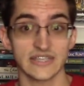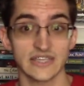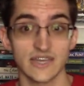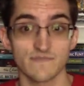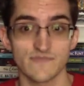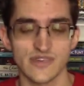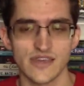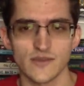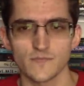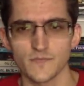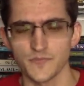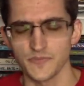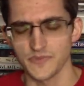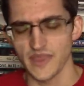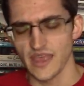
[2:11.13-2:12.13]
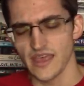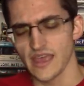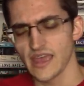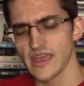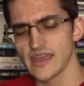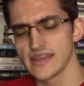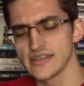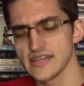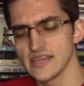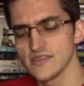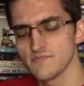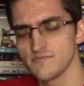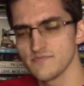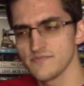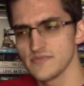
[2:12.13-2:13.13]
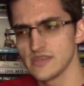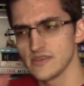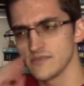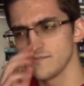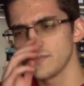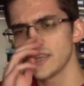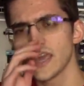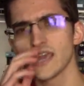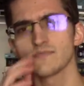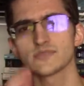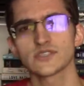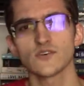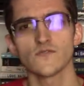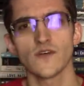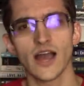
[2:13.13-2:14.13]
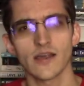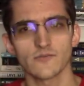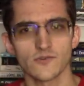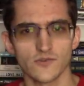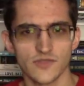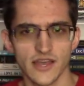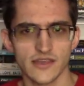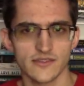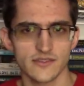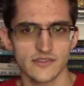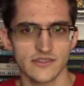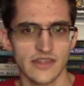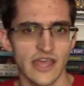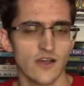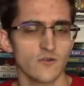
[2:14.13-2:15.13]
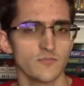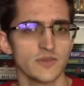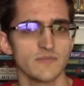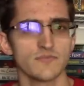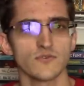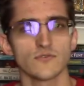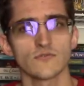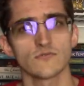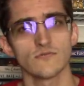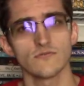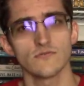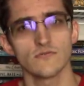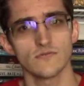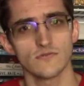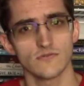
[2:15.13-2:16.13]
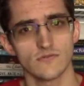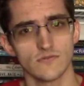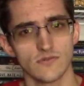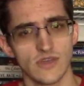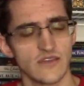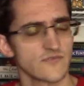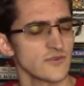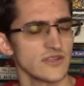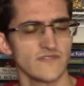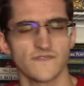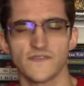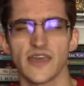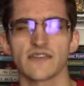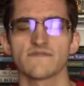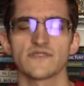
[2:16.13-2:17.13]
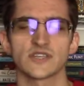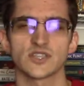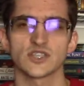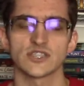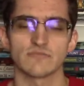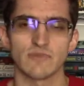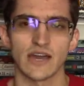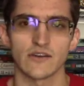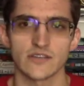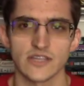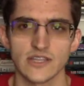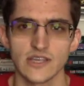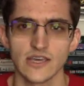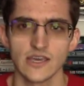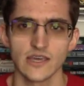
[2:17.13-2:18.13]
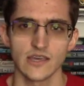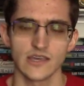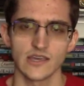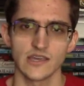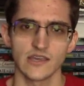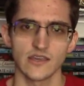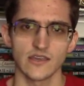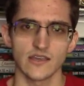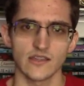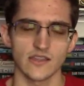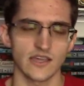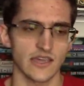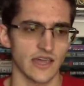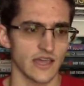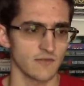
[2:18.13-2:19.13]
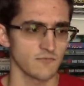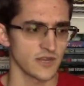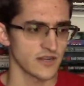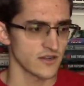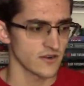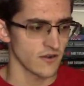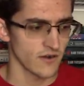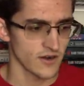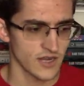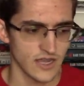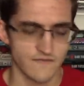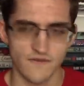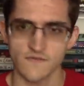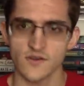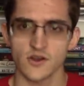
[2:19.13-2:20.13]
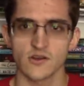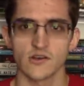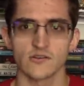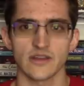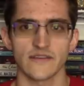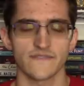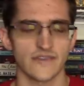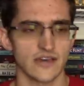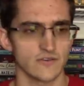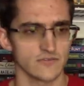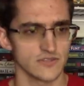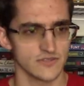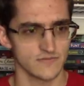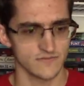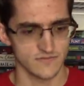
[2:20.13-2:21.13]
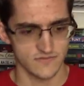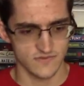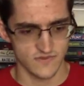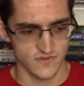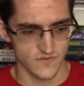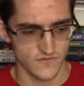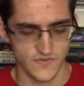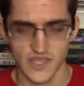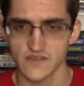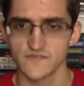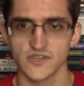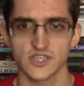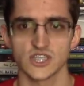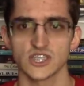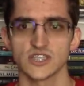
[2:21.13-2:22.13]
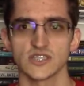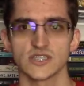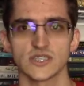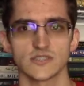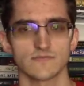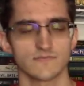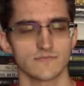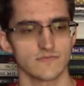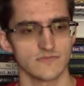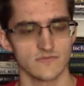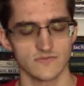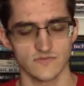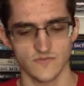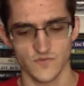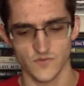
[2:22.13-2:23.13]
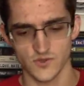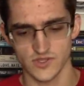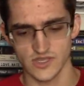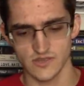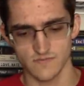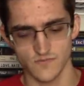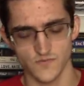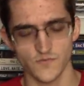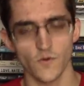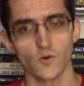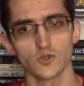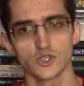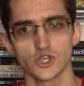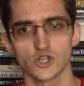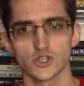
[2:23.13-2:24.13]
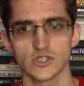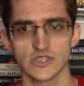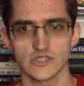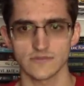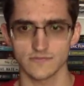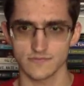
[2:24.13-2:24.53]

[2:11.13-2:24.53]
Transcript: same thing. And it became so viral that now people have written fan fictions about it. Like, I went on Archive of Our Own, I found fan fictions for the Folgers